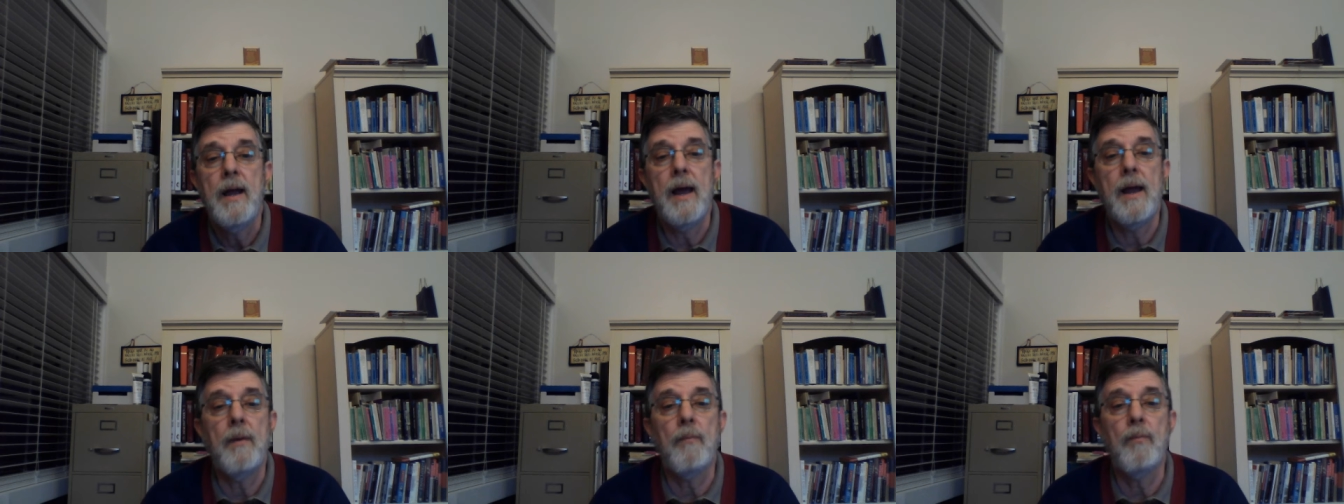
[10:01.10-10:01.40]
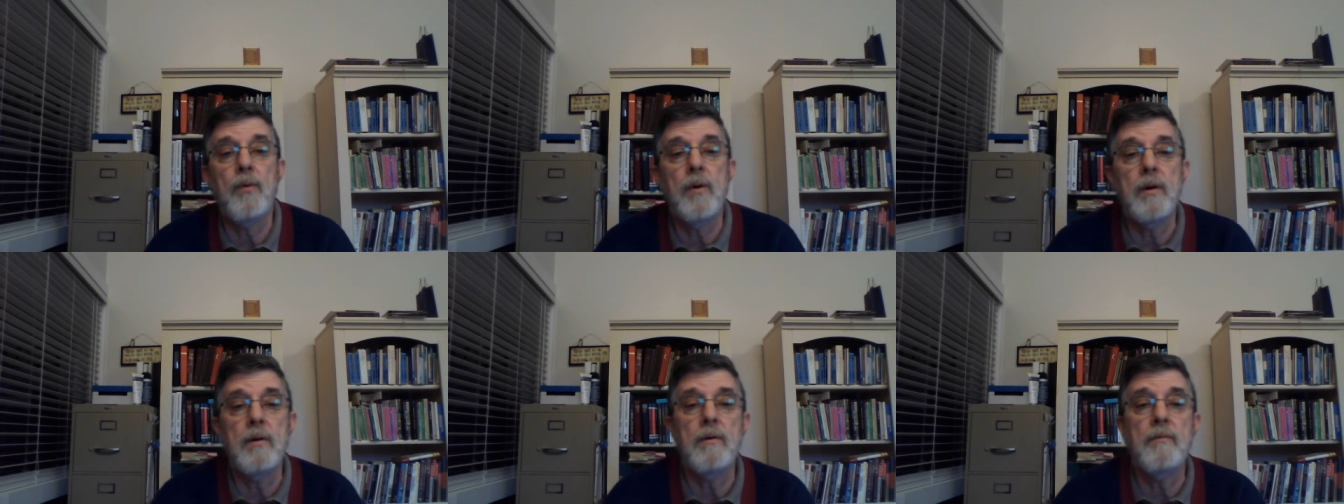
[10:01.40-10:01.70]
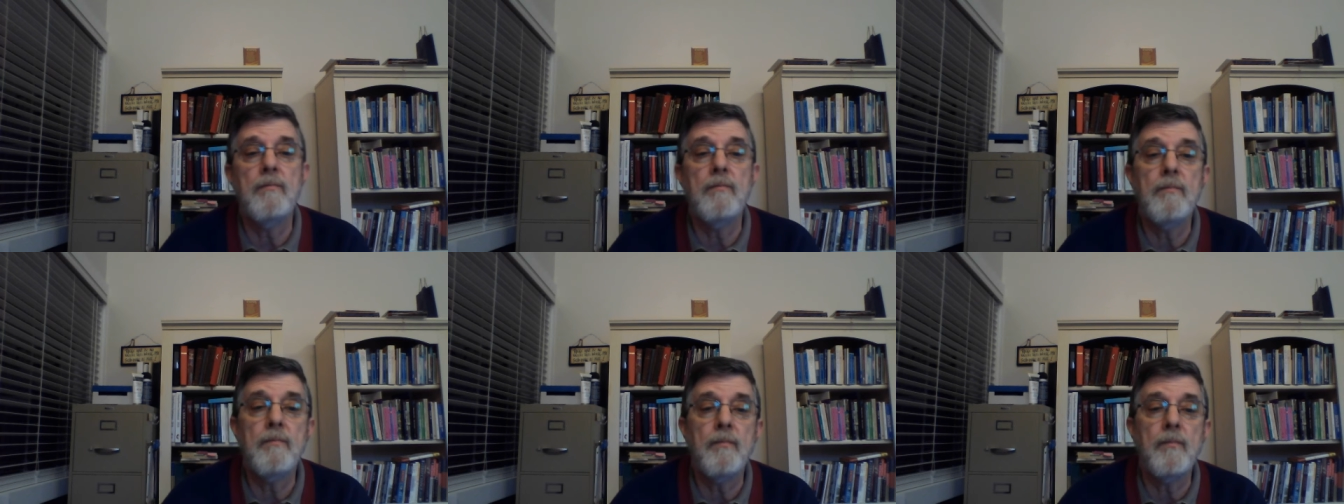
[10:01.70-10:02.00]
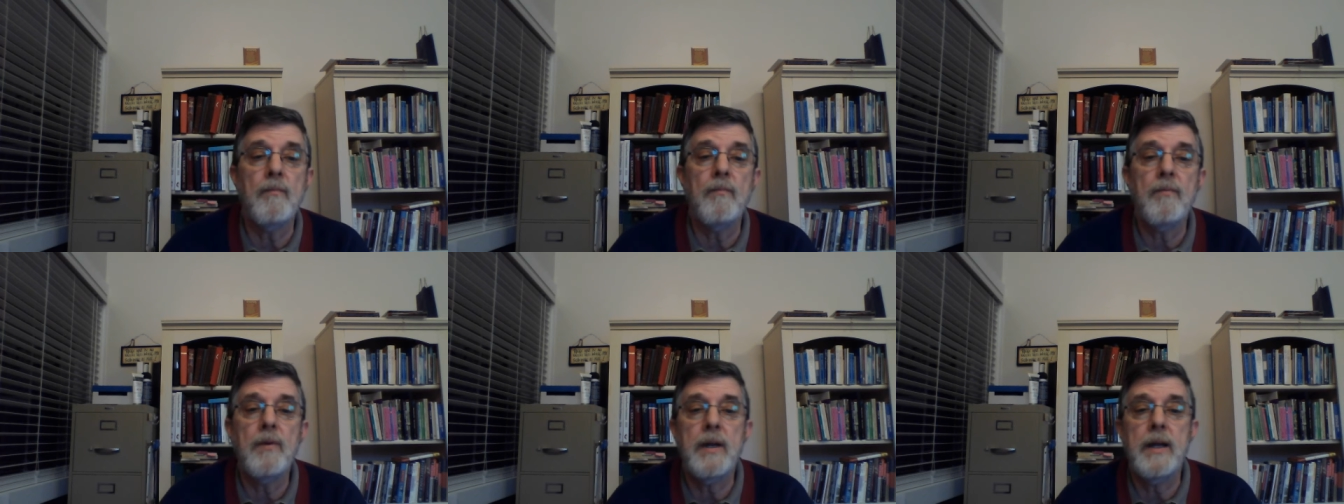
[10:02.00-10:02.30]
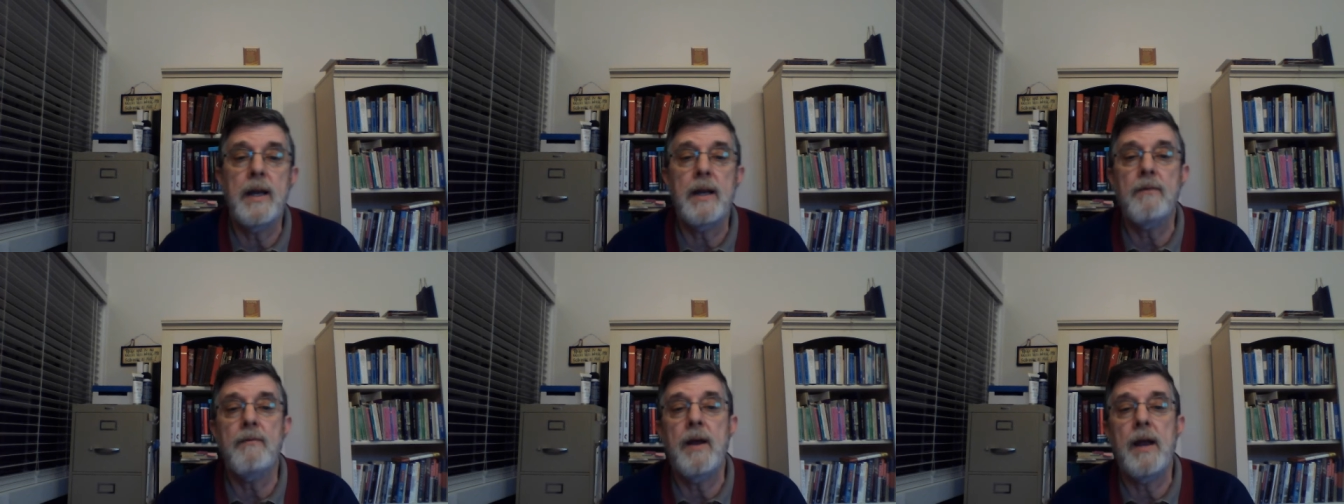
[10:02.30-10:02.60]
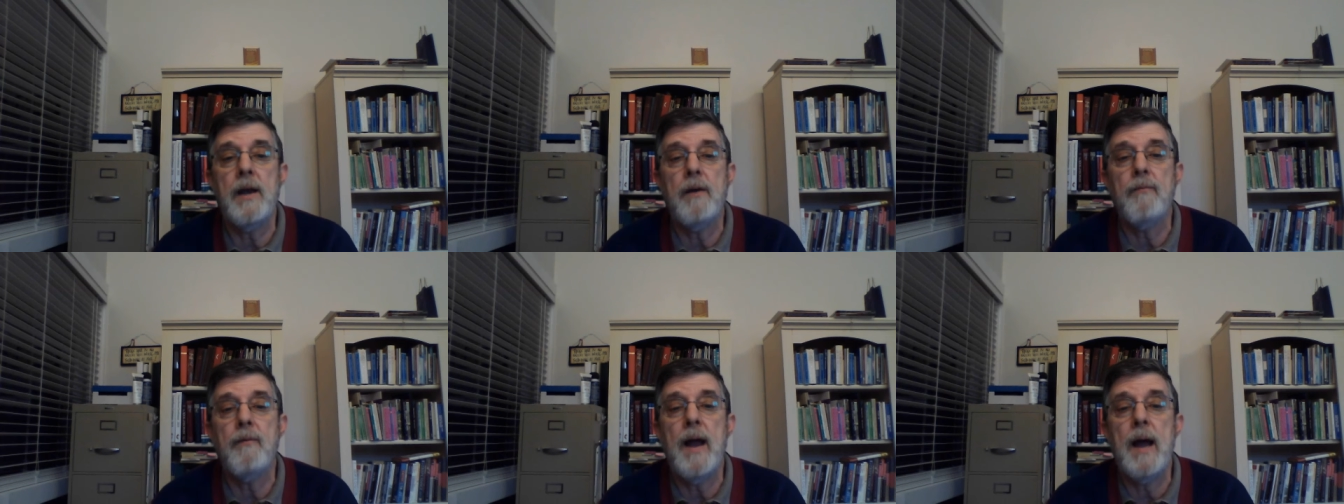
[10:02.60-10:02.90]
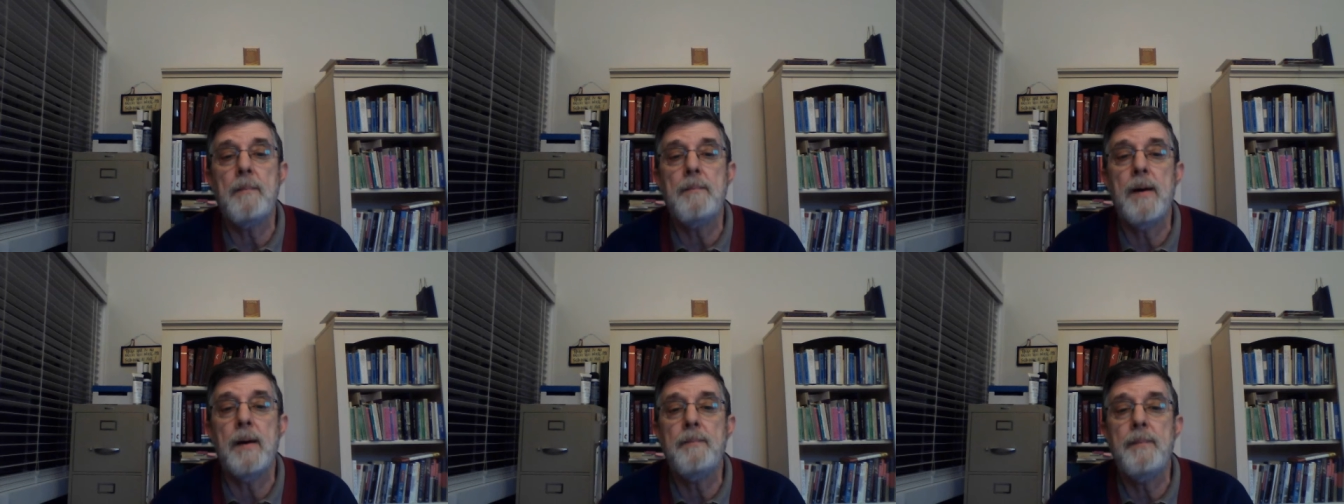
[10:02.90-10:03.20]
And we're getting ready to
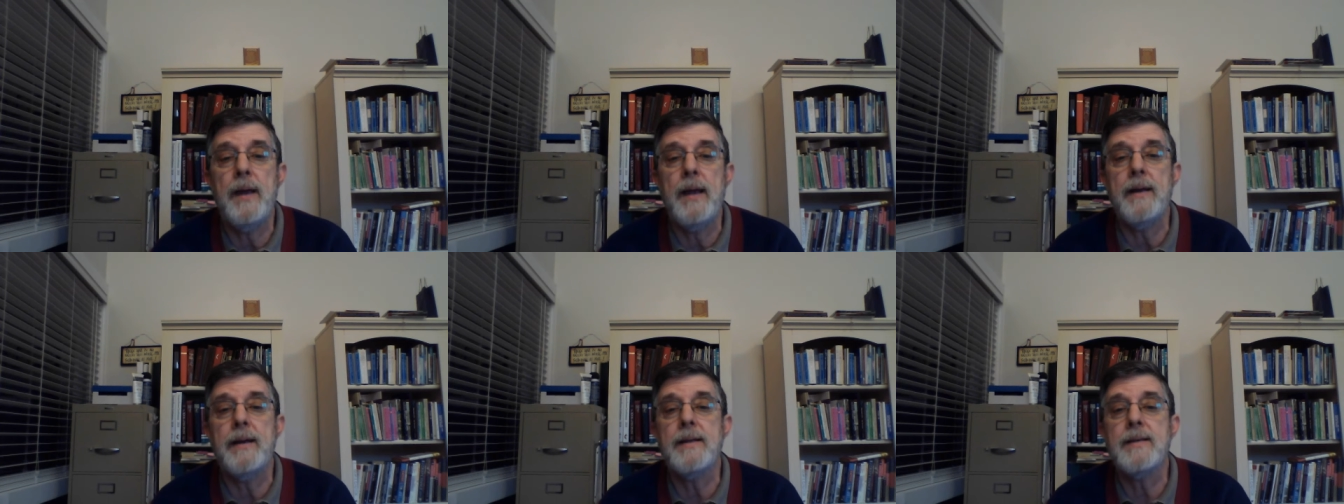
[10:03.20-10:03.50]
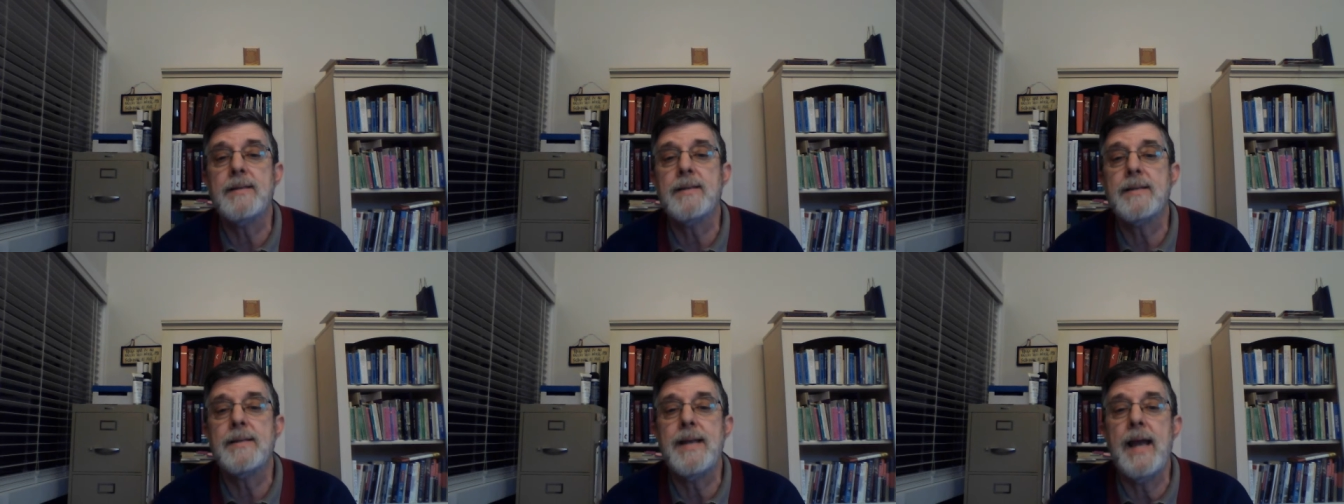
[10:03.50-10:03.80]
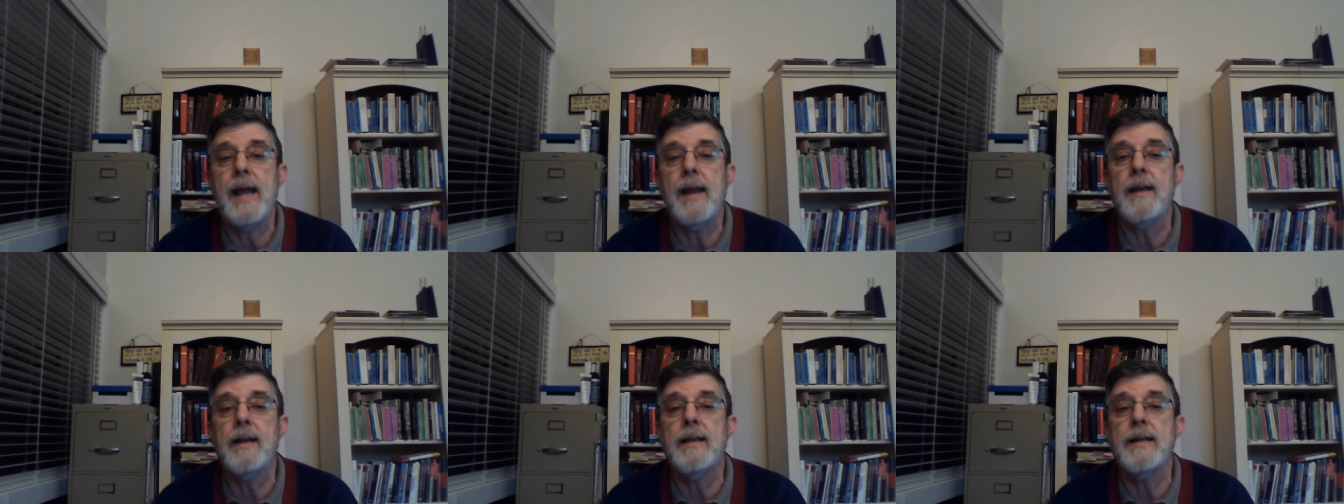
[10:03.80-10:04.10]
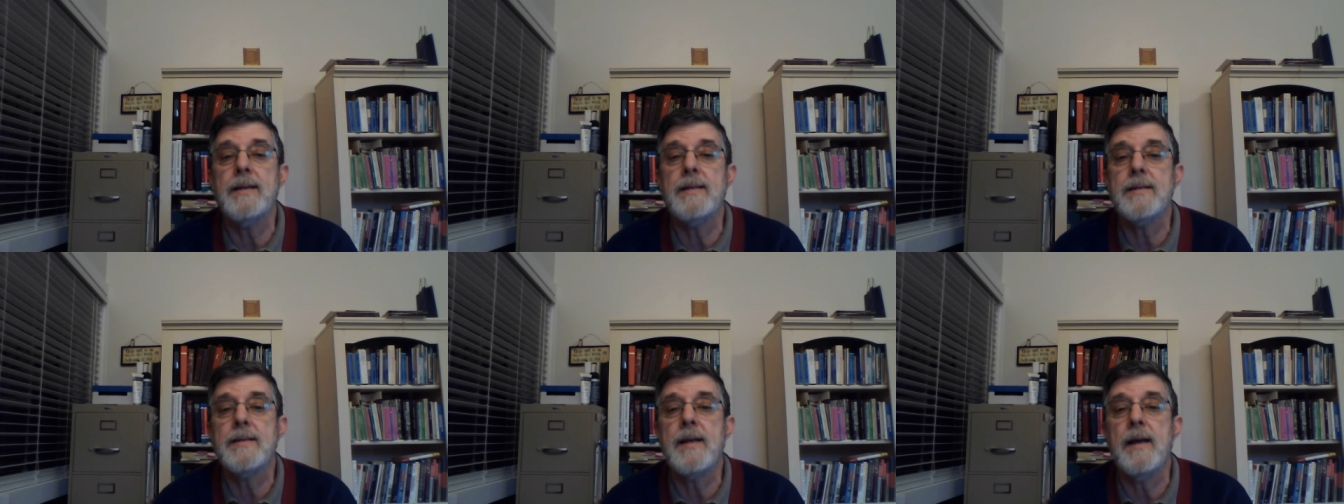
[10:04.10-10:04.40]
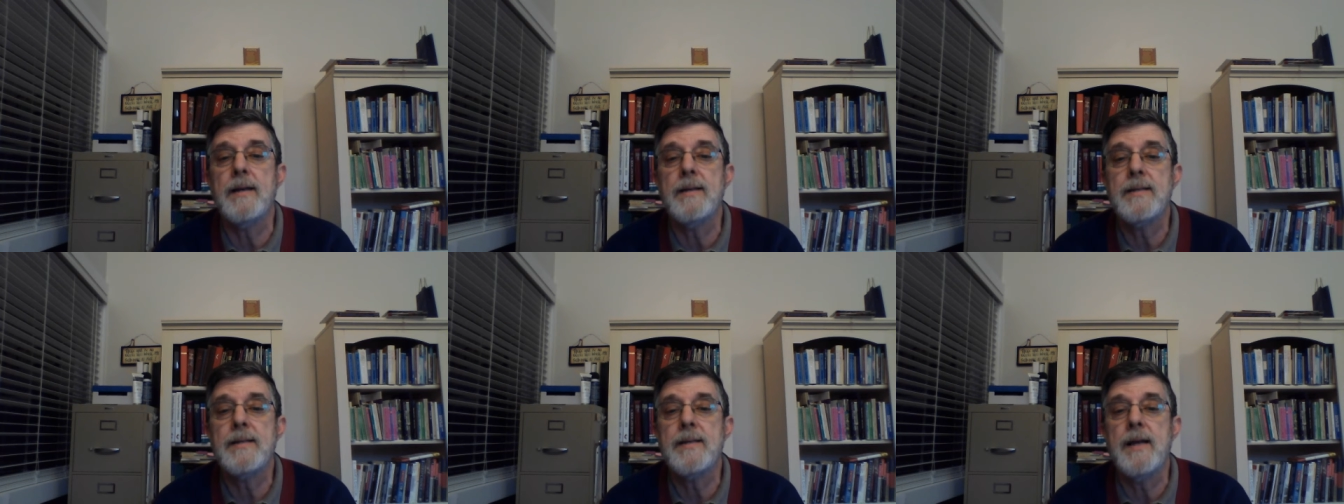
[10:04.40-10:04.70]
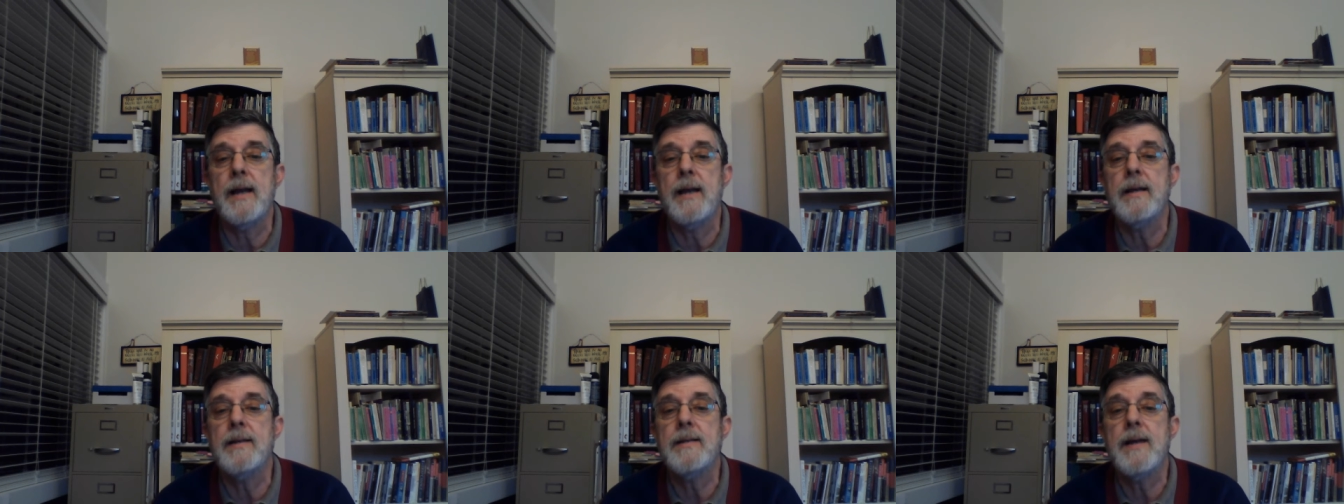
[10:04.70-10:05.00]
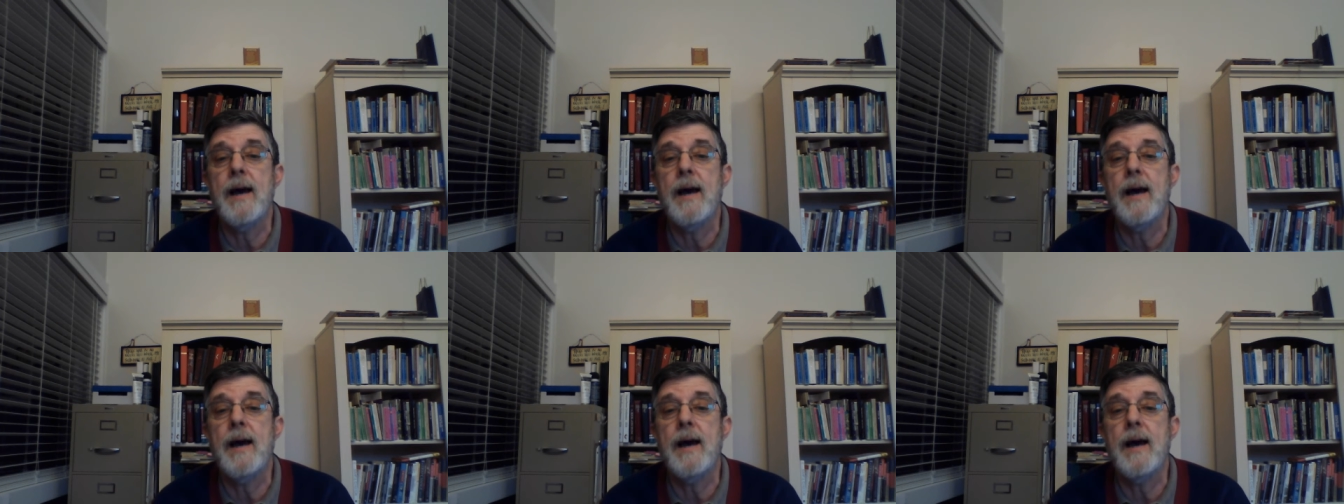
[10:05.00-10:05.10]
wrap up Andy Stanley's uh, study